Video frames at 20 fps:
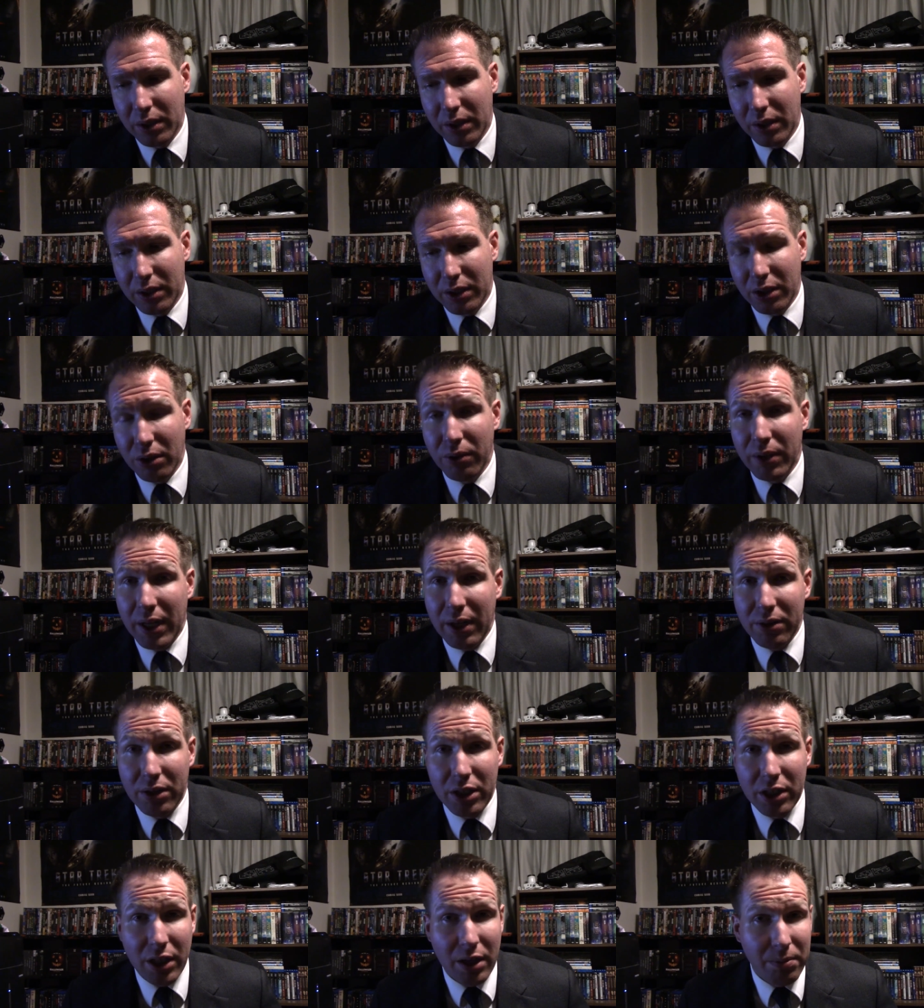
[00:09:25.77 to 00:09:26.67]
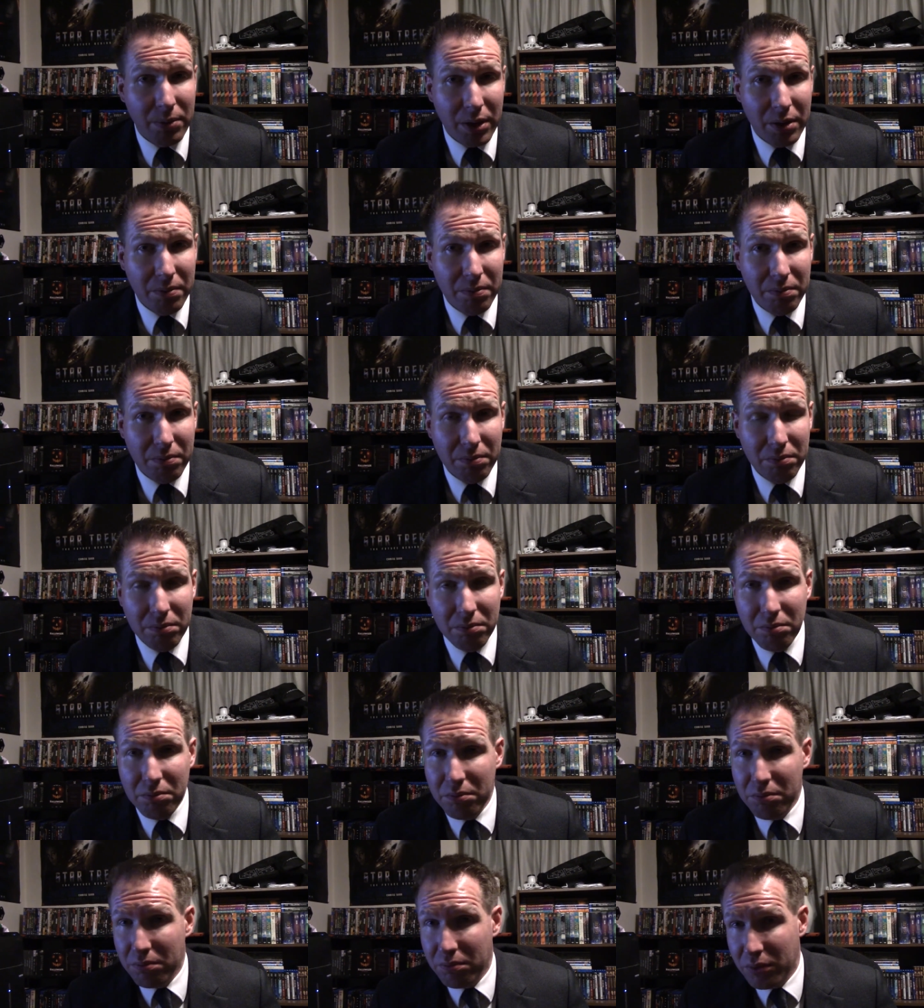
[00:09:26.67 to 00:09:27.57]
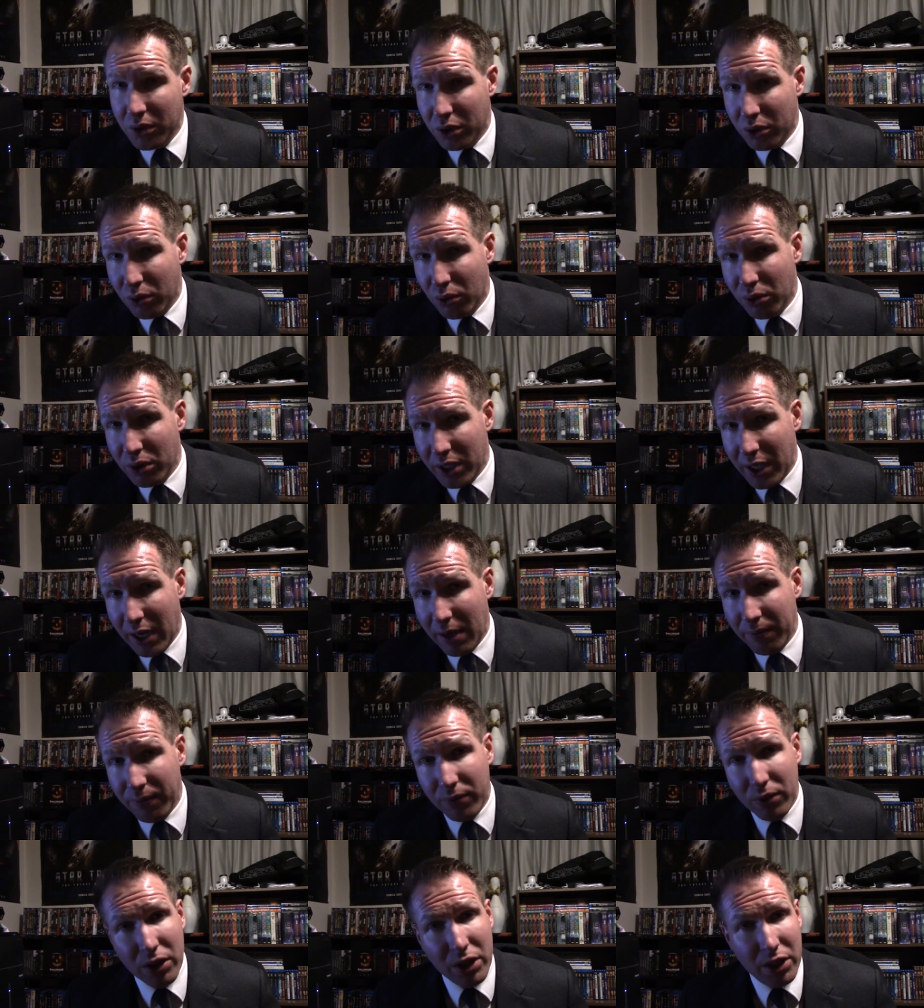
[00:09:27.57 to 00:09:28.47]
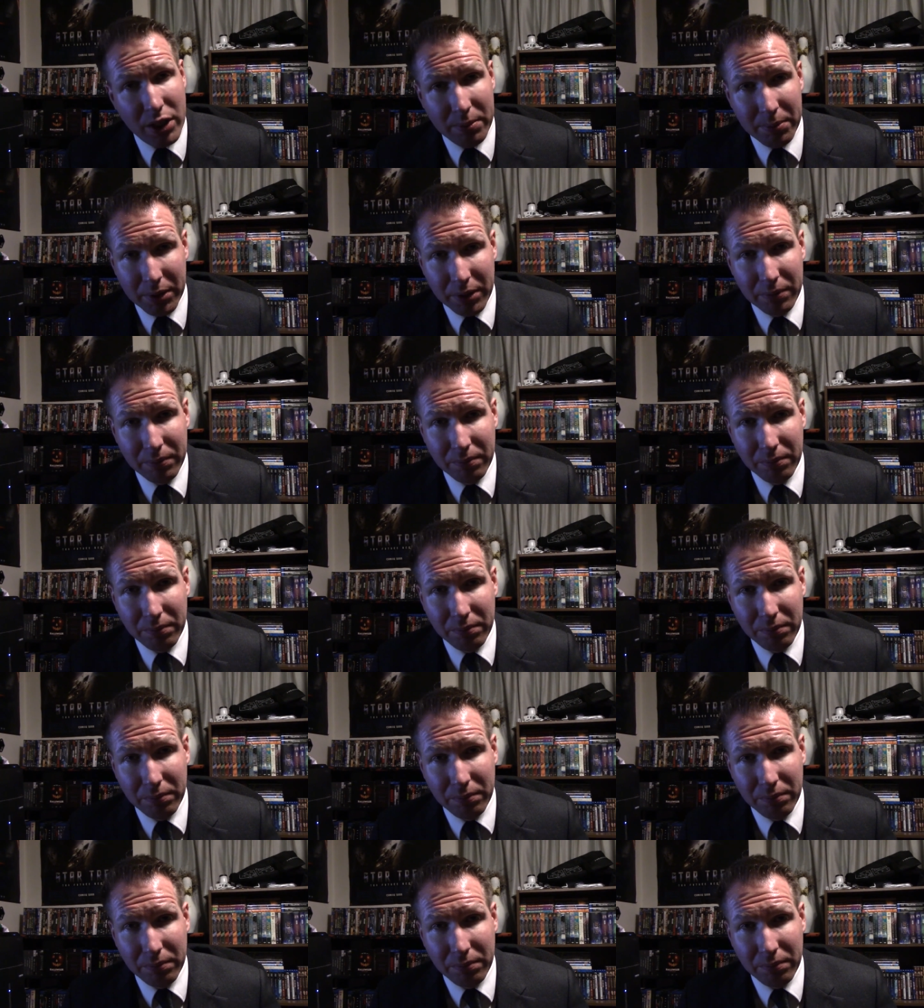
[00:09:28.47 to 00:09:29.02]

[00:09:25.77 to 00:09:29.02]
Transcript: And so now it's summer. School's out for summer.